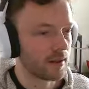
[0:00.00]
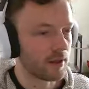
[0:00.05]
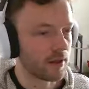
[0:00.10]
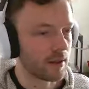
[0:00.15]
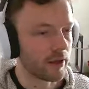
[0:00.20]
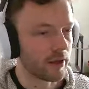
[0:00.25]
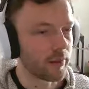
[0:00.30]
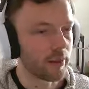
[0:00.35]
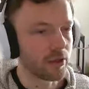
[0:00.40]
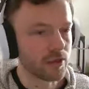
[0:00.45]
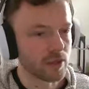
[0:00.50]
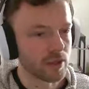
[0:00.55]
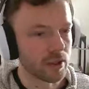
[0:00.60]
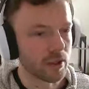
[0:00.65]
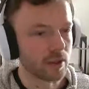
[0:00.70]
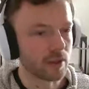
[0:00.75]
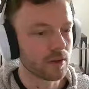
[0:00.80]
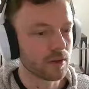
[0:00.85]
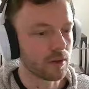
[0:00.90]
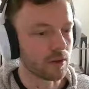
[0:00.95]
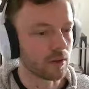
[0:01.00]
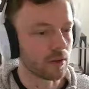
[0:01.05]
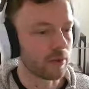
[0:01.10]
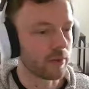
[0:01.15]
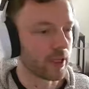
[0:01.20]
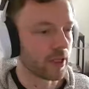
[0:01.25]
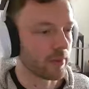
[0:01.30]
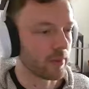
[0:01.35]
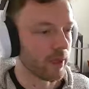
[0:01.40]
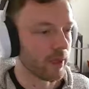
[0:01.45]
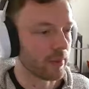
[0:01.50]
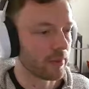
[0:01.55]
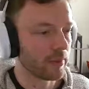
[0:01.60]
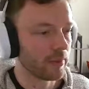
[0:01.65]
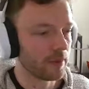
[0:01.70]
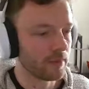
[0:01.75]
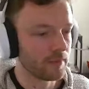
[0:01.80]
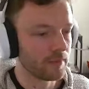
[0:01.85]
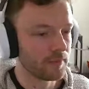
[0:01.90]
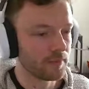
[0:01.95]
a poster or a battle map
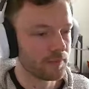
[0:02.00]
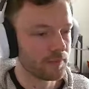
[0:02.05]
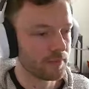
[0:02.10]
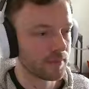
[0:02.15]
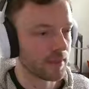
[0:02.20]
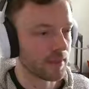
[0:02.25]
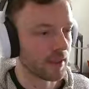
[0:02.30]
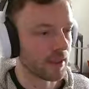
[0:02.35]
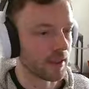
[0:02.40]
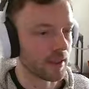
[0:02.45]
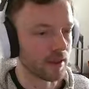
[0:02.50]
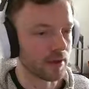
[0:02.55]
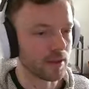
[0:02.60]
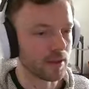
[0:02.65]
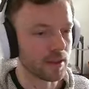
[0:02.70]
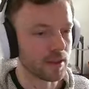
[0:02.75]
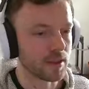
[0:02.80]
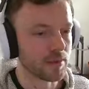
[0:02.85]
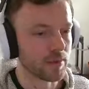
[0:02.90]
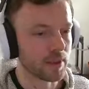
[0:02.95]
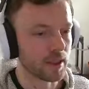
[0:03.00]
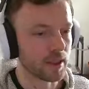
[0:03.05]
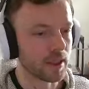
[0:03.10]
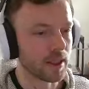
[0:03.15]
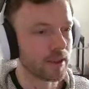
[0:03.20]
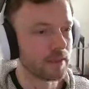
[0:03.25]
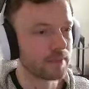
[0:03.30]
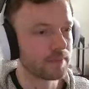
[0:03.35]
ready to play.